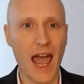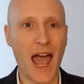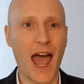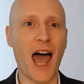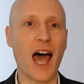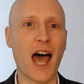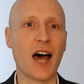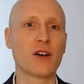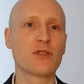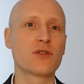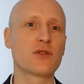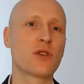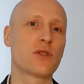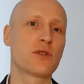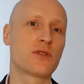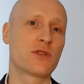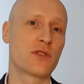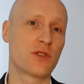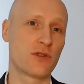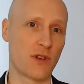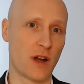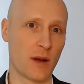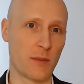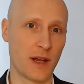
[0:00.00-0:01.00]
household
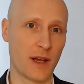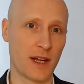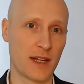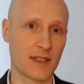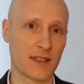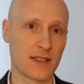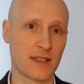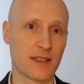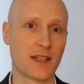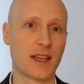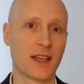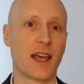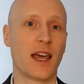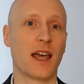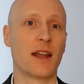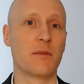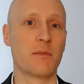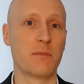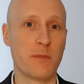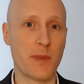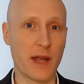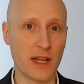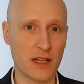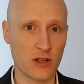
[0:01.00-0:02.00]
ceramics and
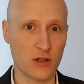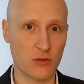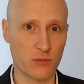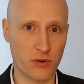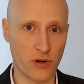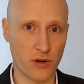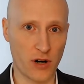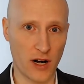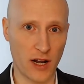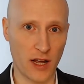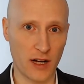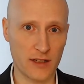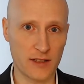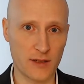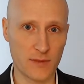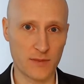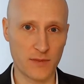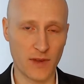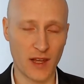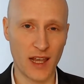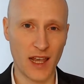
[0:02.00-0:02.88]
metal products,